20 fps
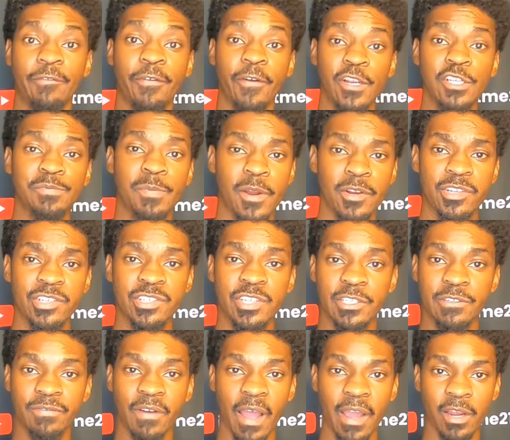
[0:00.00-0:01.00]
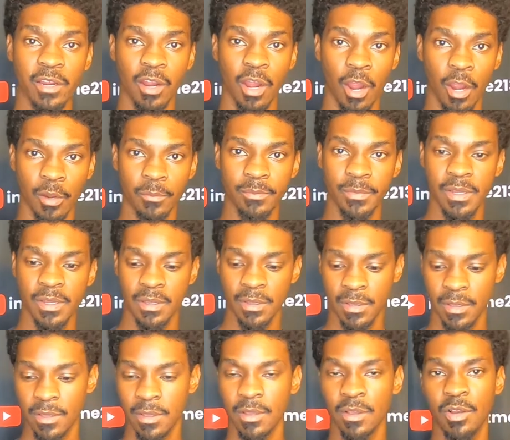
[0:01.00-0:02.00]
I first purchased this firearm,
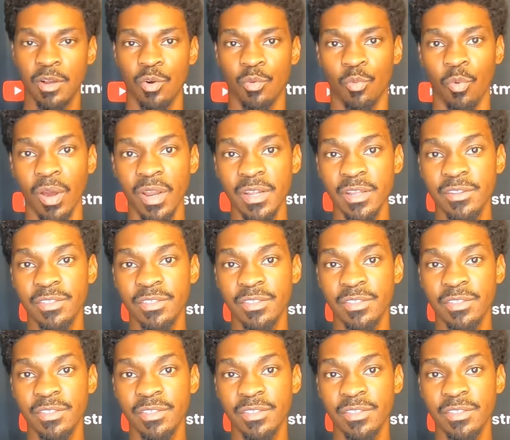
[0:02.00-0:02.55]
one